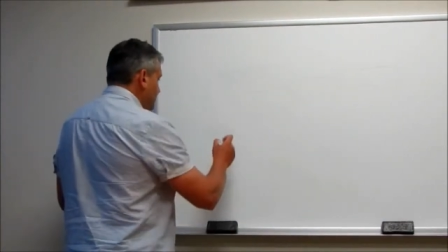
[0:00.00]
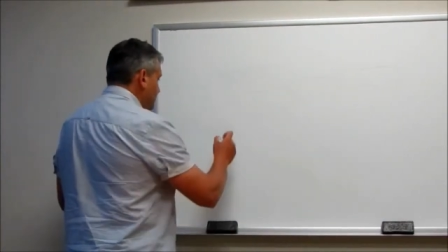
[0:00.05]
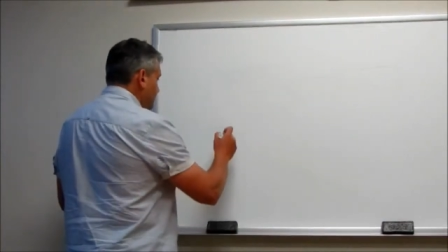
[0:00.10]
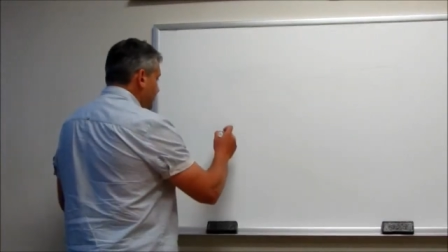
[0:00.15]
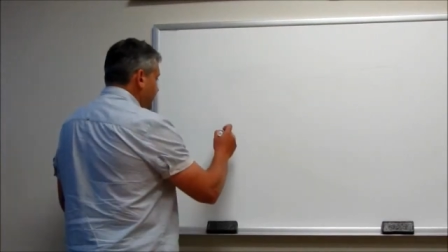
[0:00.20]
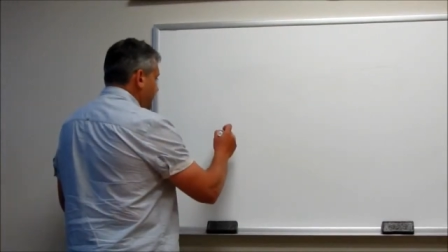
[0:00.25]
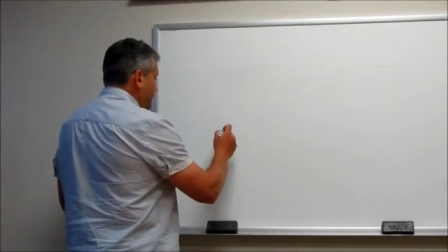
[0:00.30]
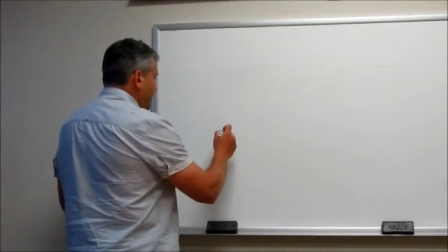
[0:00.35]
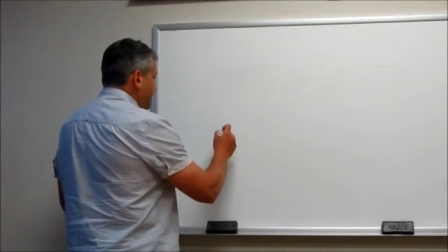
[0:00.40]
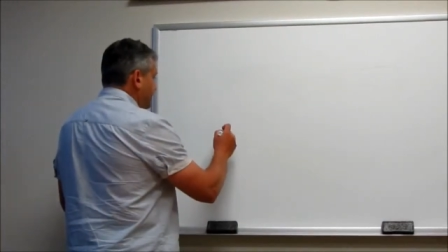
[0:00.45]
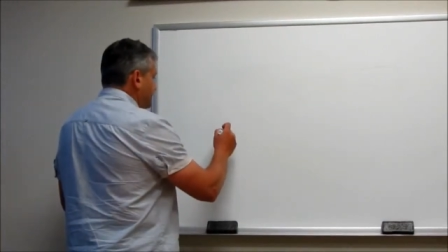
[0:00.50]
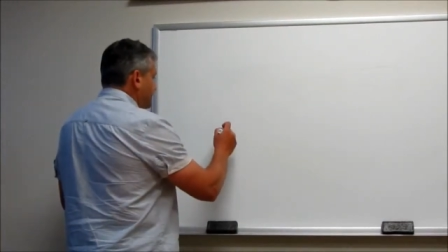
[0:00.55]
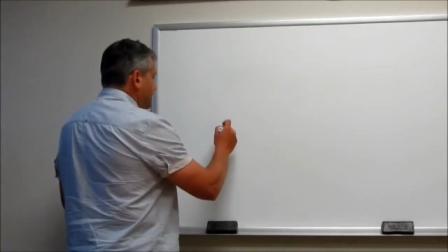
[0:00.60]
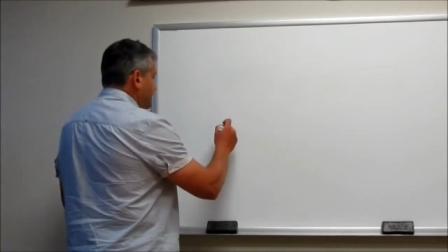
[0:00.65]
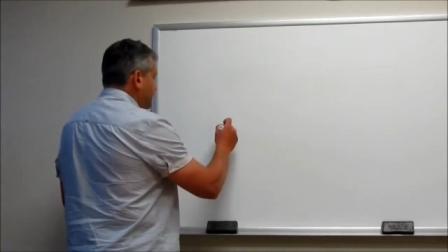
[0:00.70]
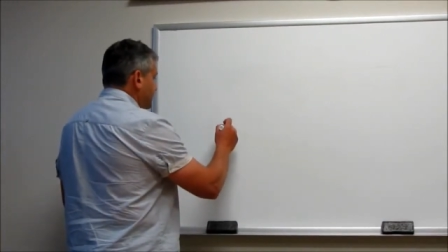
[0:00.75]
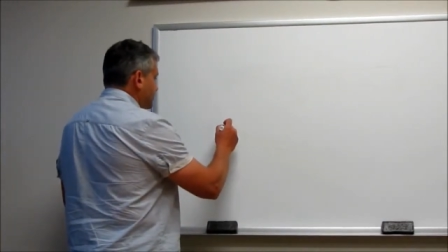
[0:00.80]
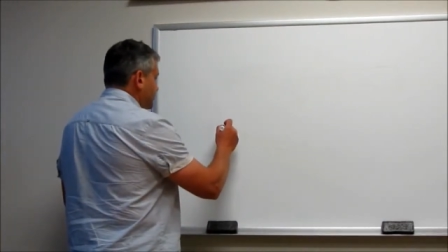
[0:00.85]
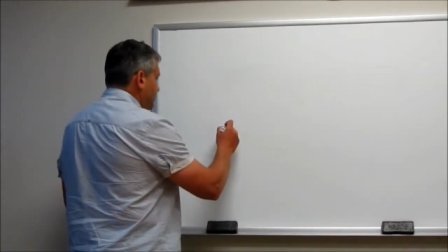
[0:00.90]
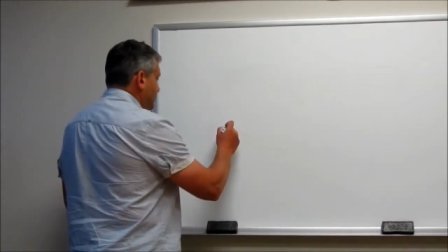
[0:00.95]
We add
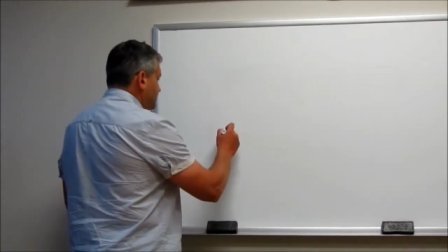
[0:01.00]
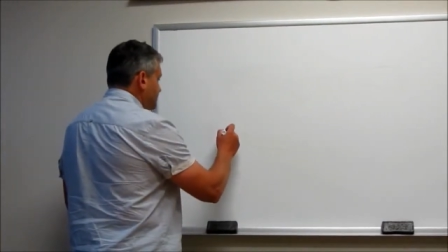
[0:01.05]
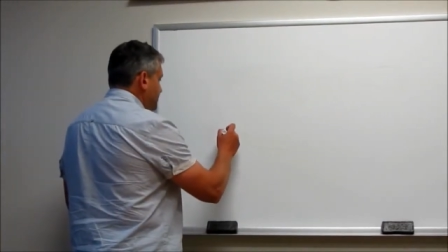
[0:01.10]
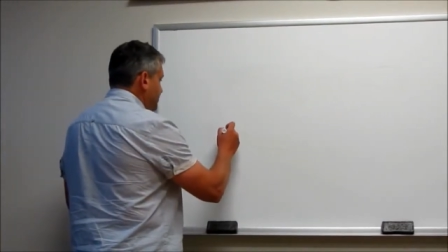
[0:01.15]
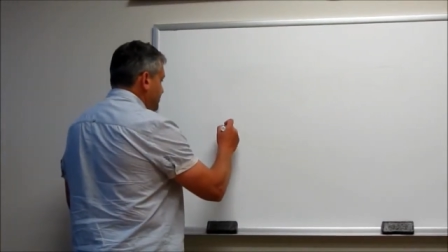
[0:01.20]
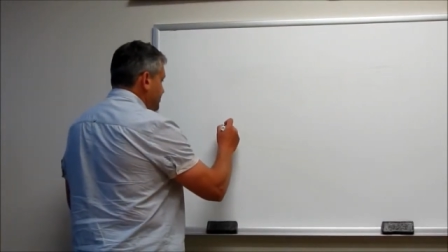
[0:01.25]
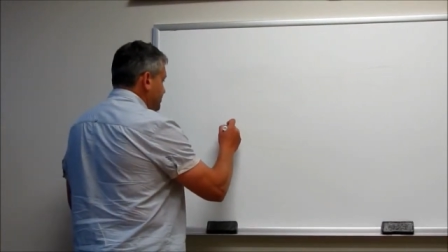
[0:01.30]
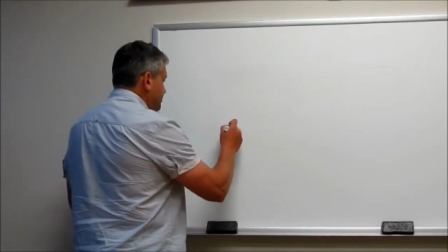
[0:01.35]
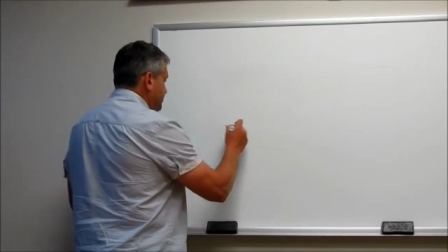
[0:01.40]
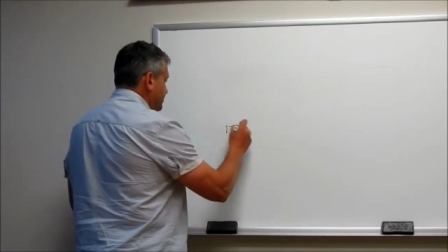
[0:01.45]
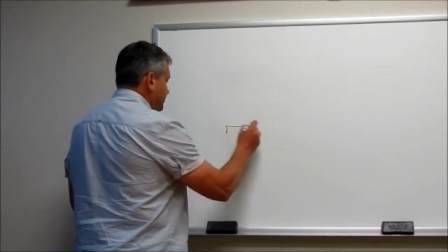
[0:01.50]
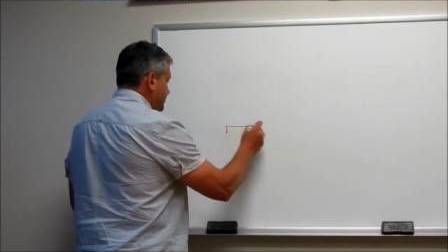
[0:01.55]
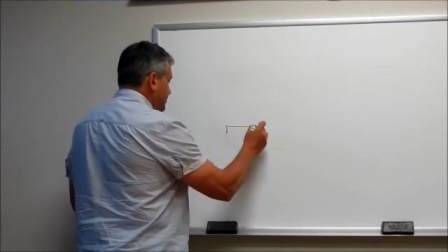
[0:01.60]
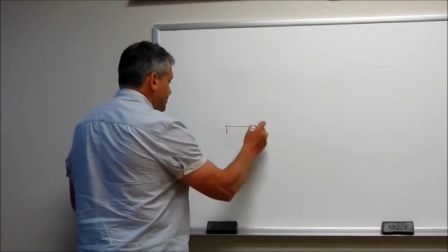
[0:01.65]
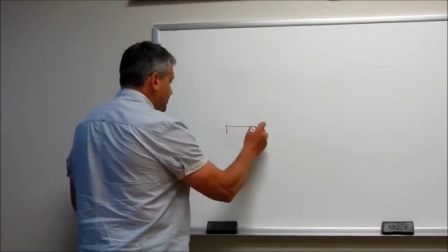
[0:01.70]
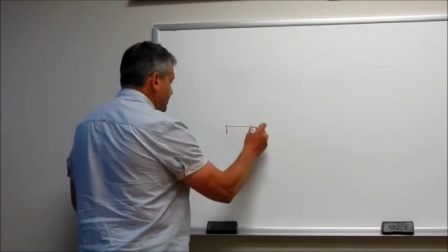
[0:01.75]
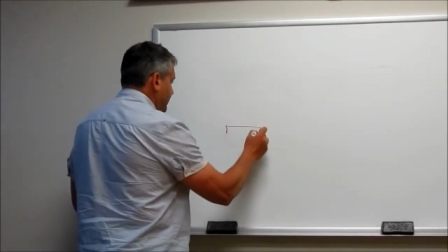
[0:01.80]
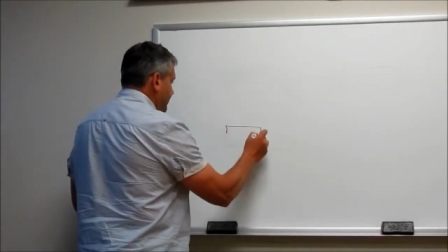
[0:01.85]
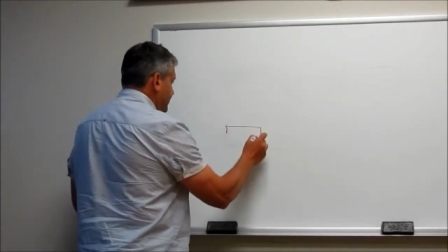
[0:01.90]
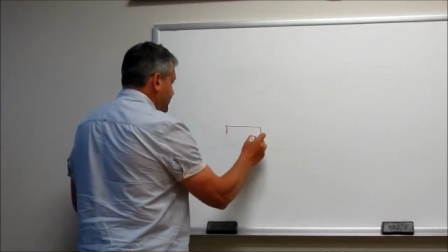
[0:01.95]
an object to a
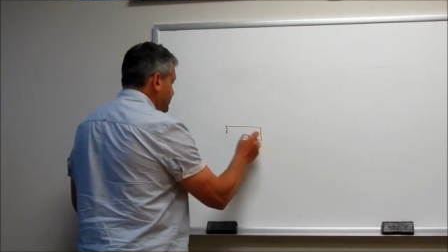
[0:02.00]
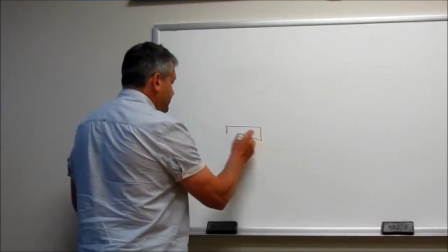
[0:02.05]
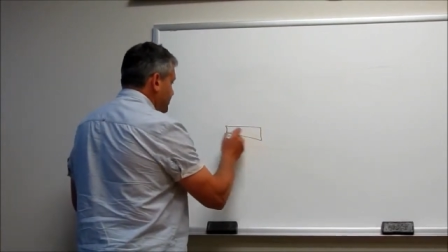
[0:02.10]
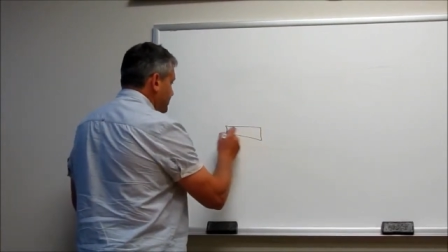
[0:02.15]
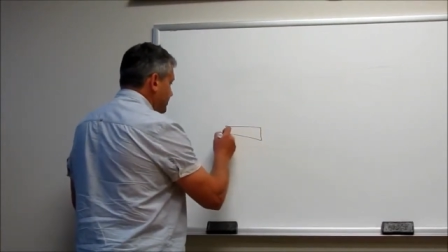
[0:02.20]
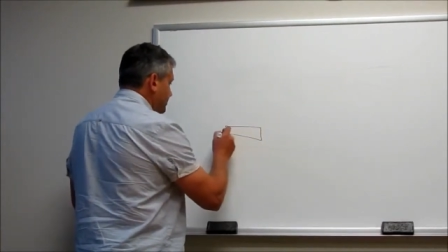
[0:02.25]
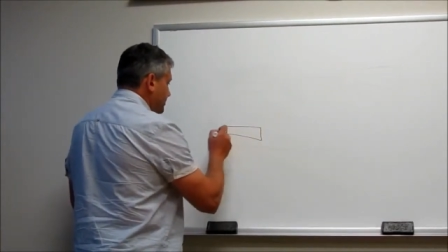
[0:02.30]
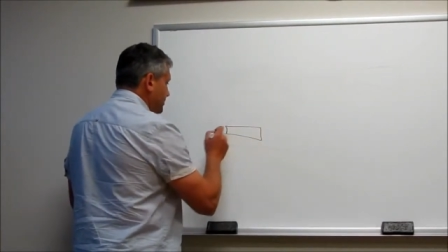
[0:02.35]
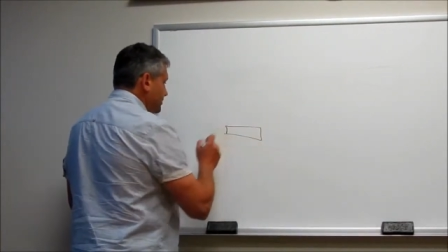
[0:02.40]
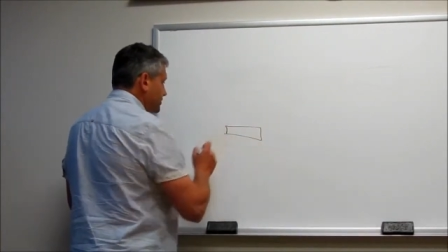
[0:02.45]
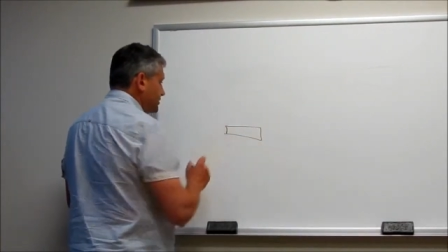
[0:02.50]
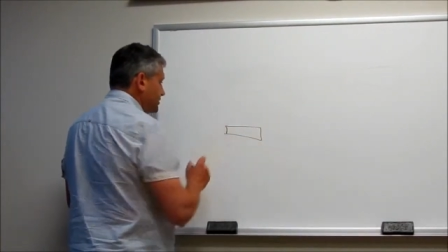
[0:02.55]
collection,